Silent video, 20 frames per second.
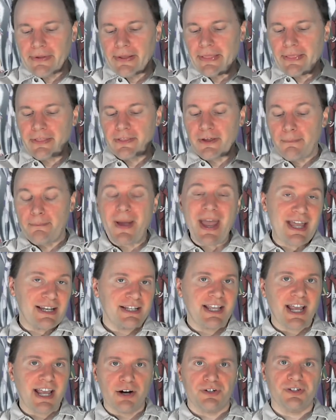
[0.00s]
the main
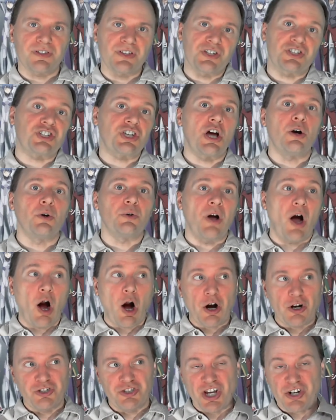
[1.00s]
characters in this show
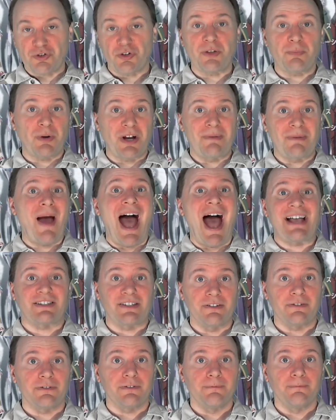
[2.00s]
are generally pretty
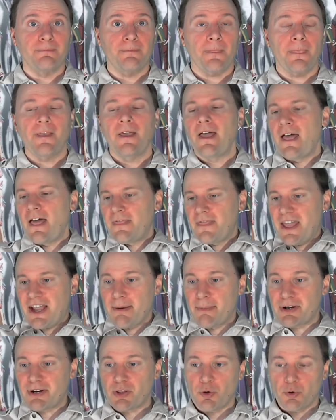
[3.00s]
passive. They
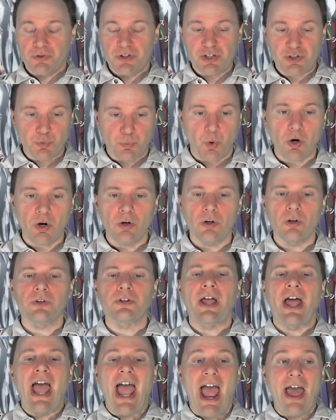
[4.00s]
come into this
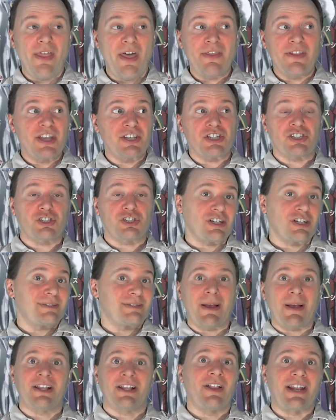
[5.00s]
world and then they just start
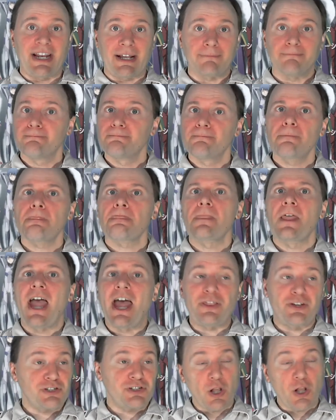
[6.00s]
speculating.
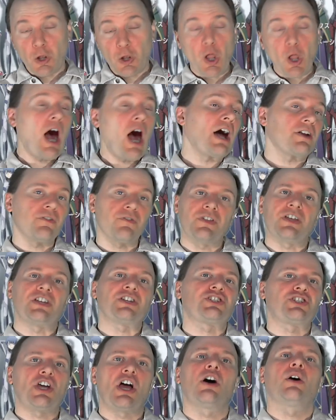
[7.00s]
And there's a lot of this
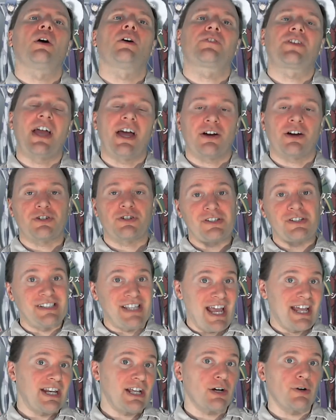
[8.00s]
show of characters
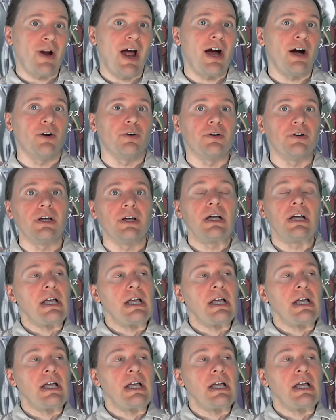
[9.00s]
standing around